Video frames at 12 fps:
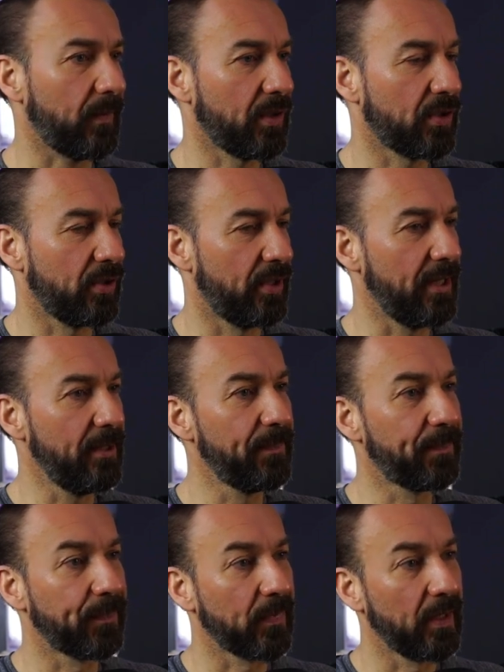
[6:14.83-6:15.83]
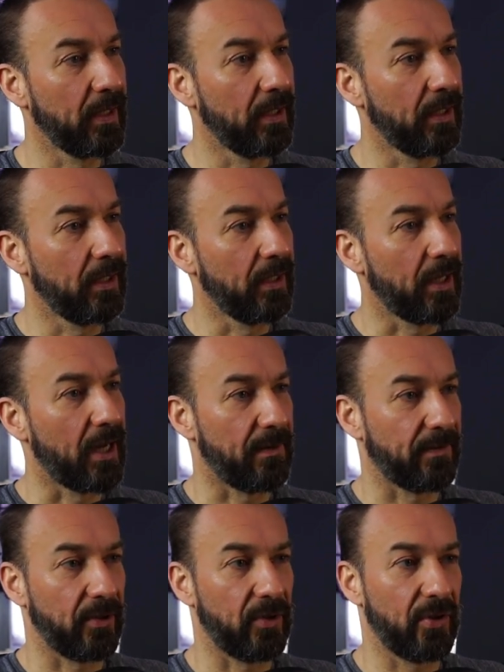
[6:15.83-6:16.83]
So now,
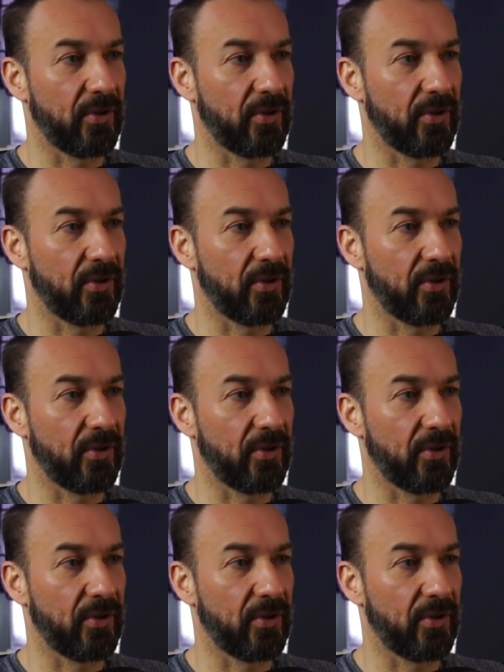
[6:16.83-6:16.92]
after you